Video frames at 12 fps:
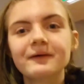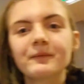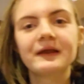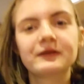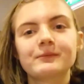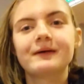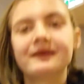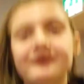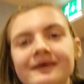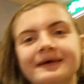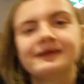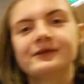while I do my little
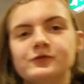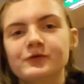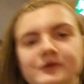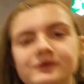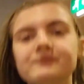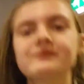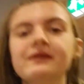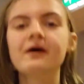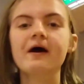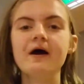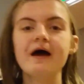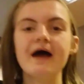intro.
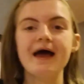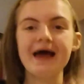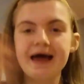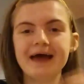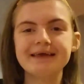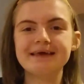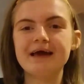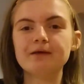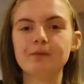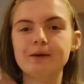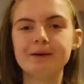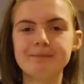Hi guys,
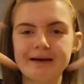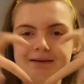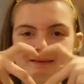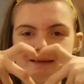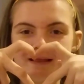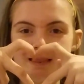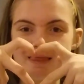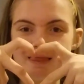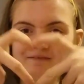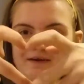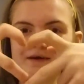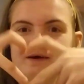welcome back to Loving
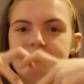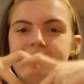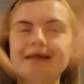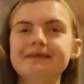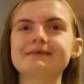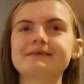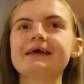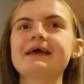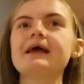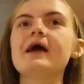Girl and today